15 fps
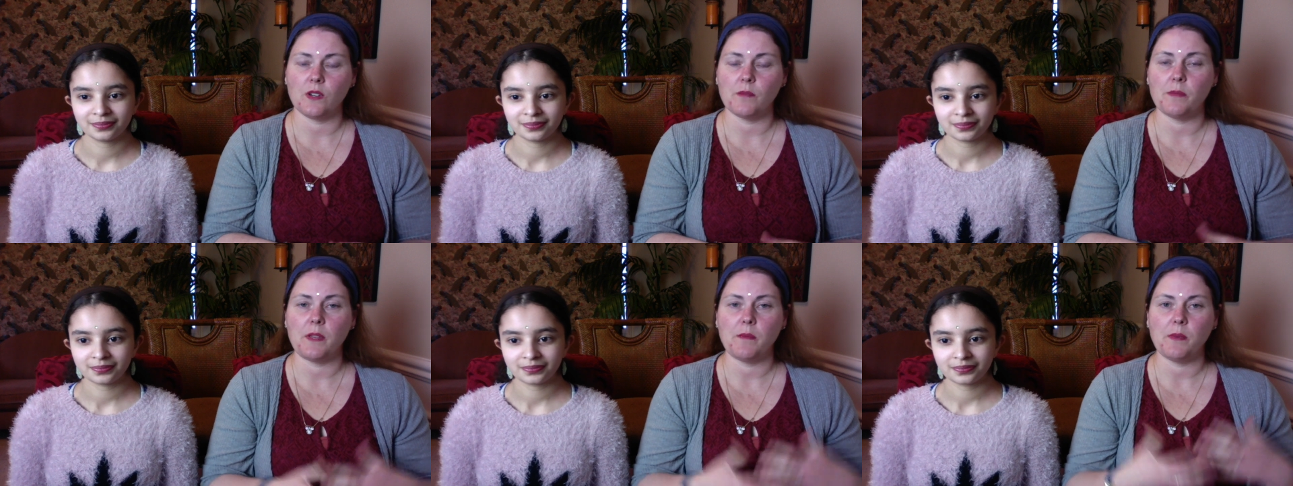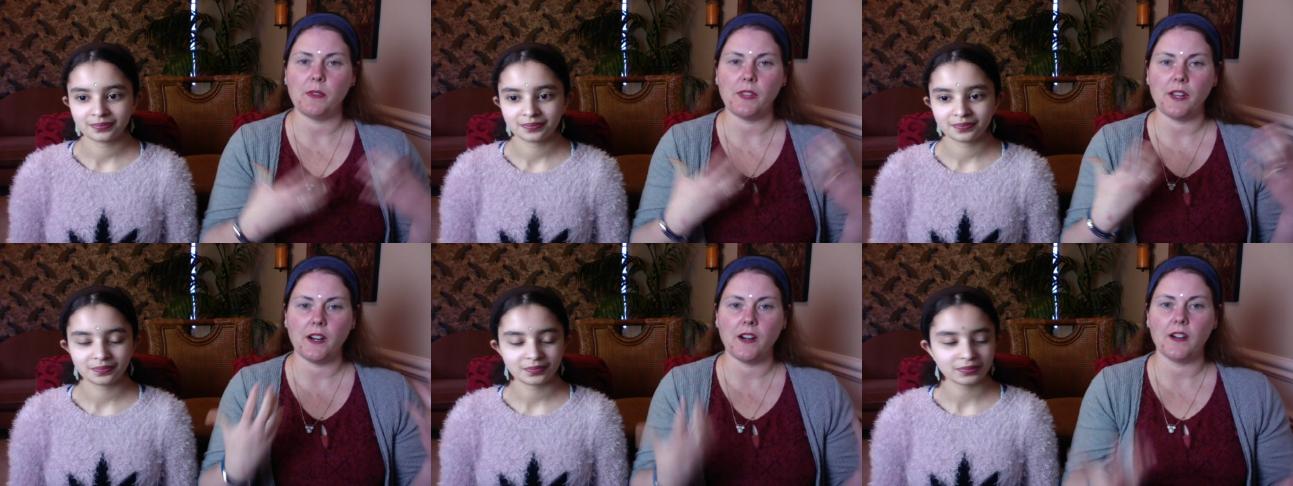Speaker 1: people
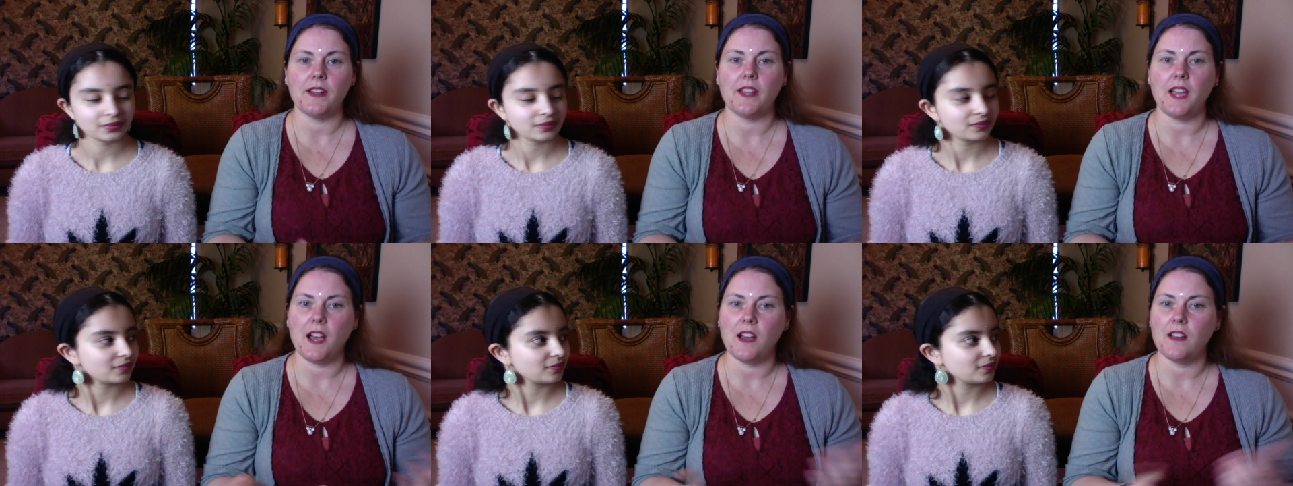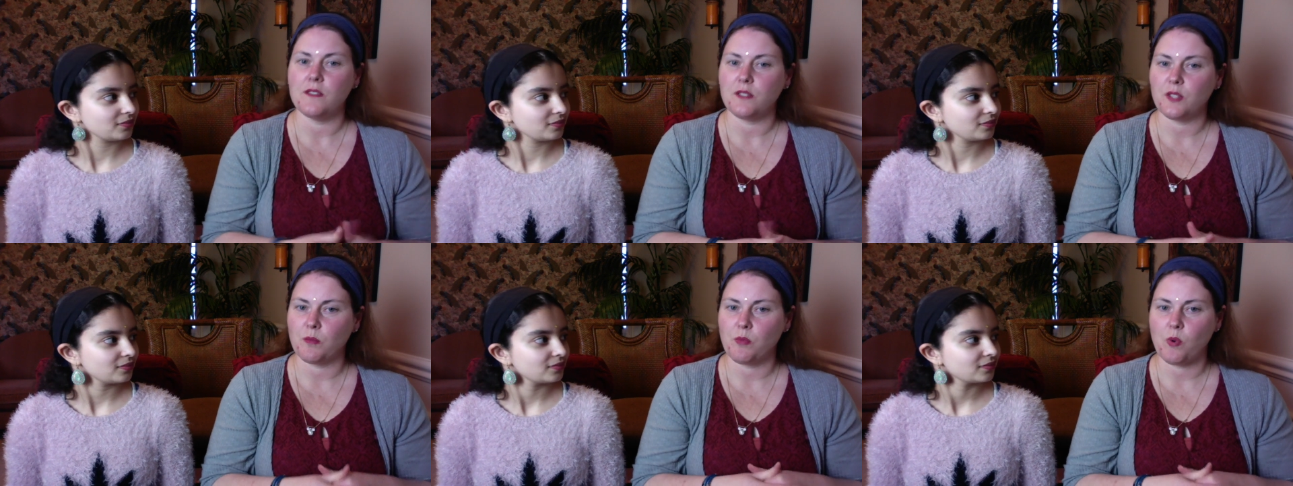that are, yeah,
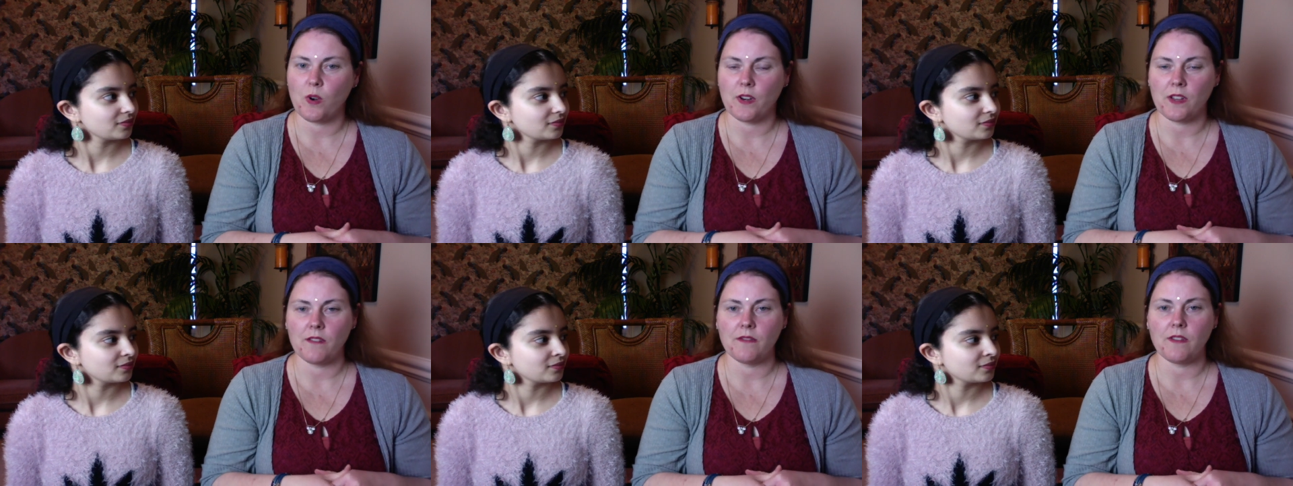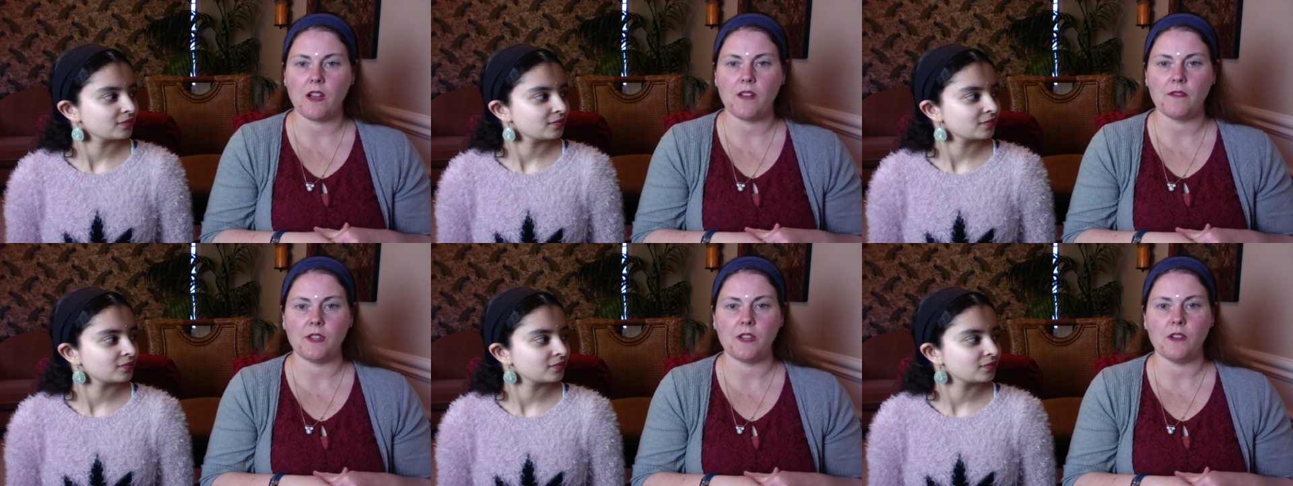supportive
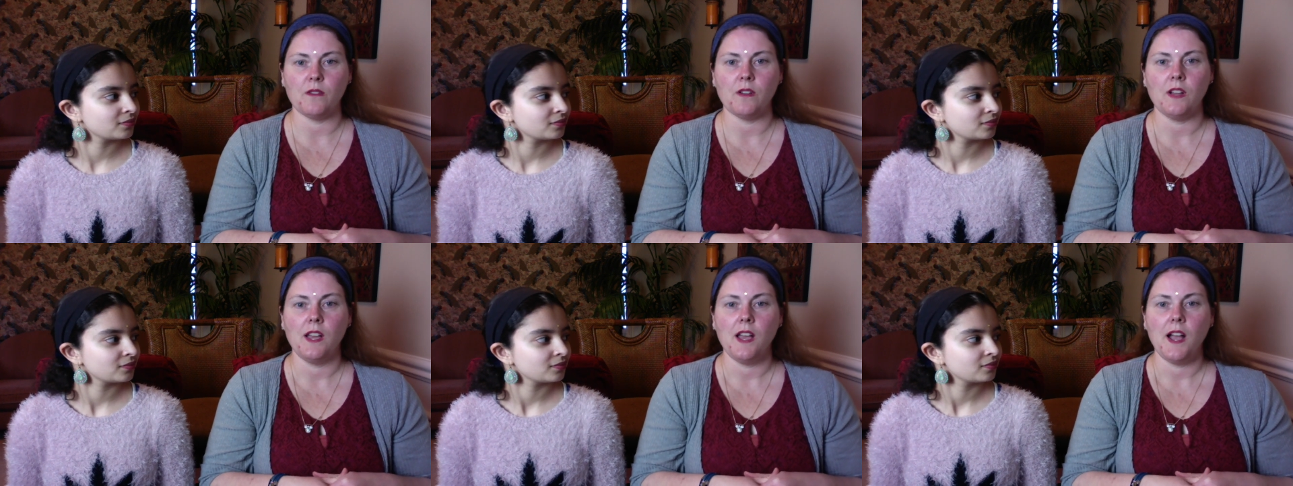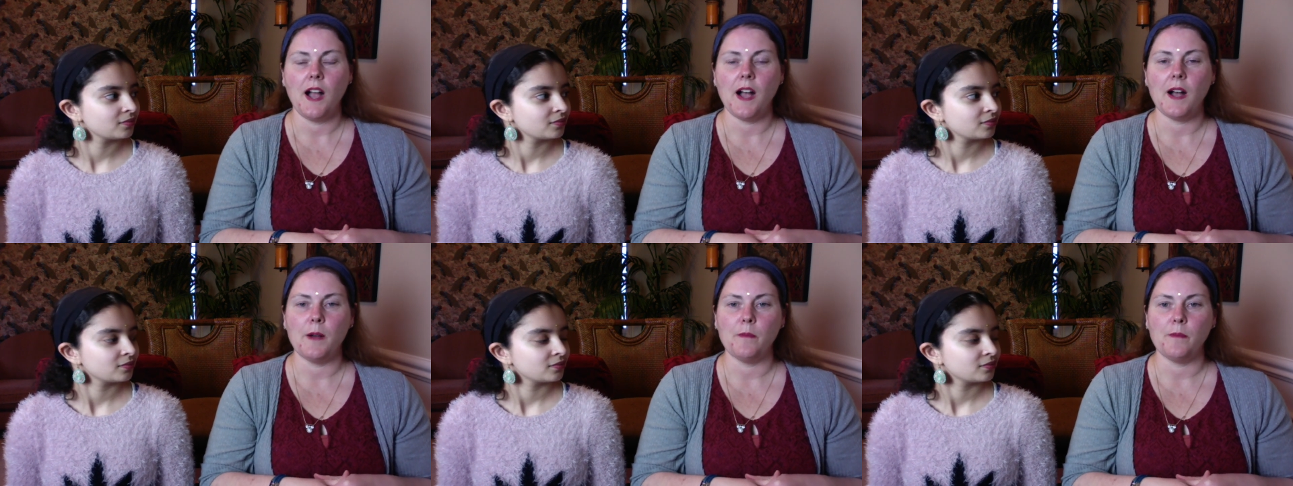of you.
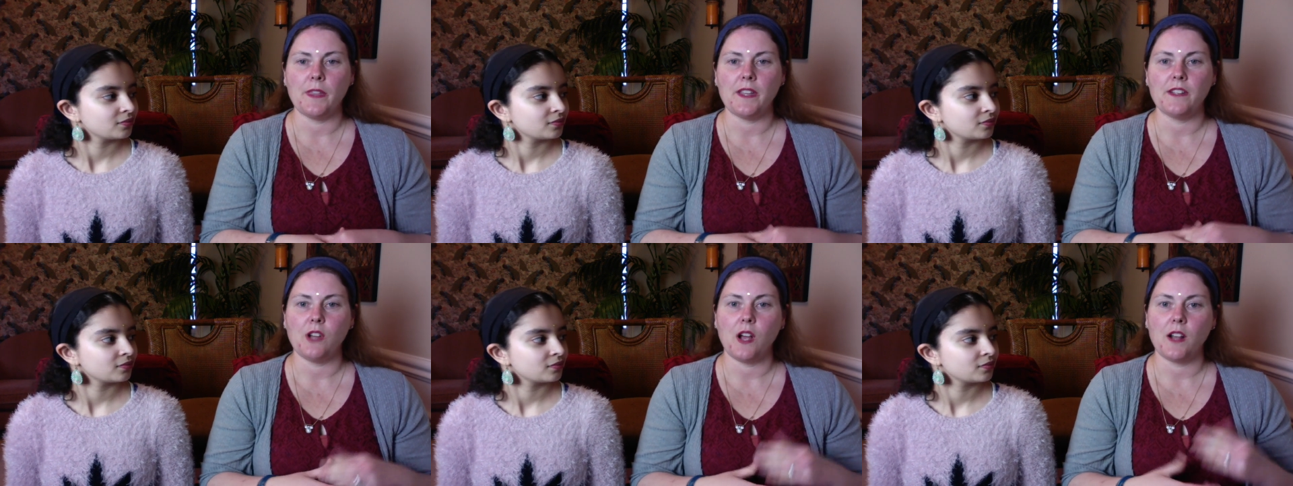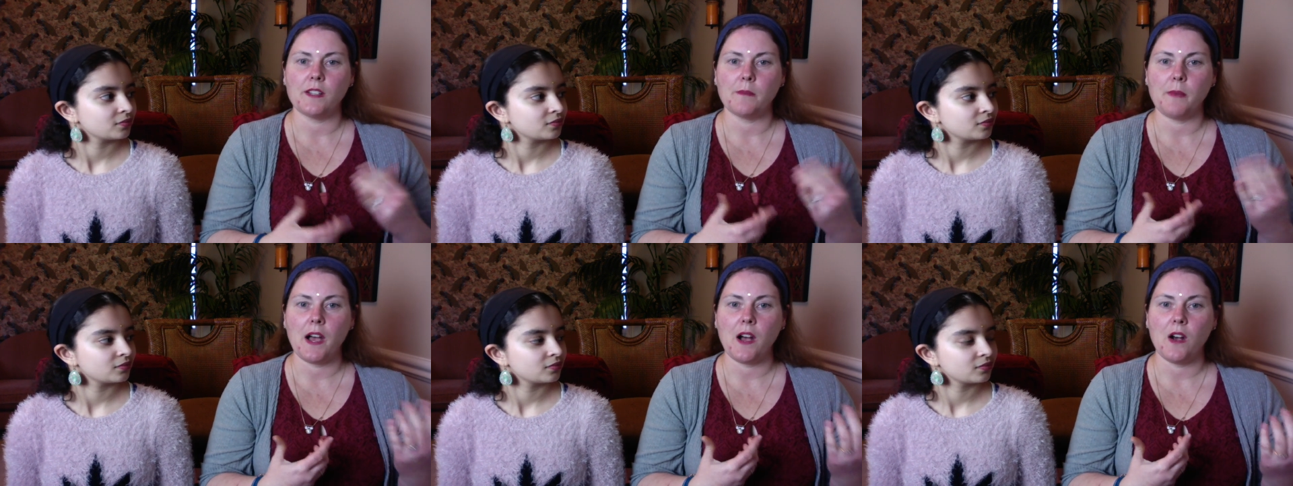Um, they talked
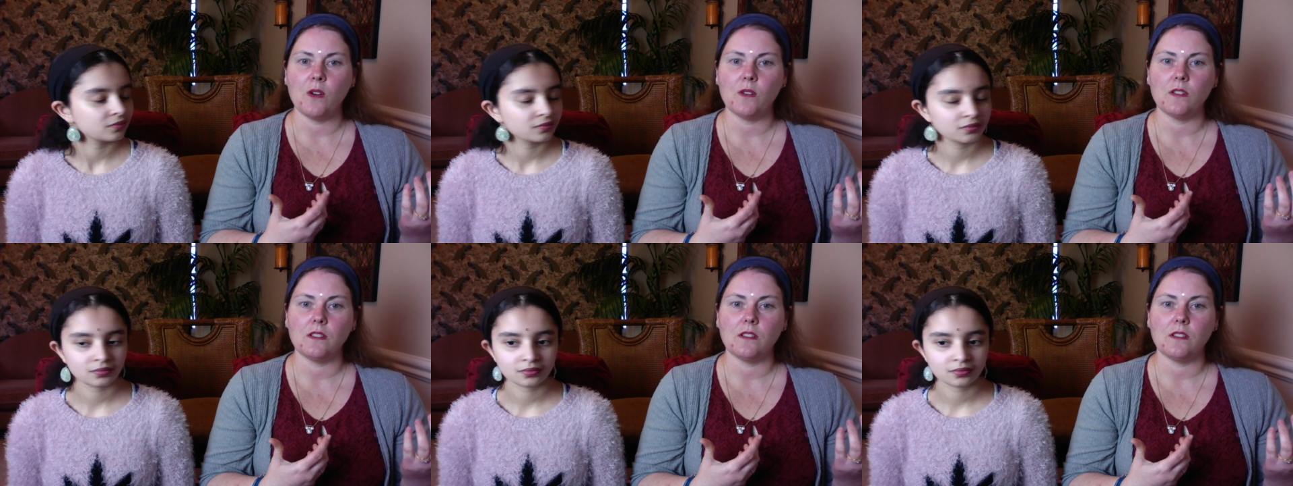about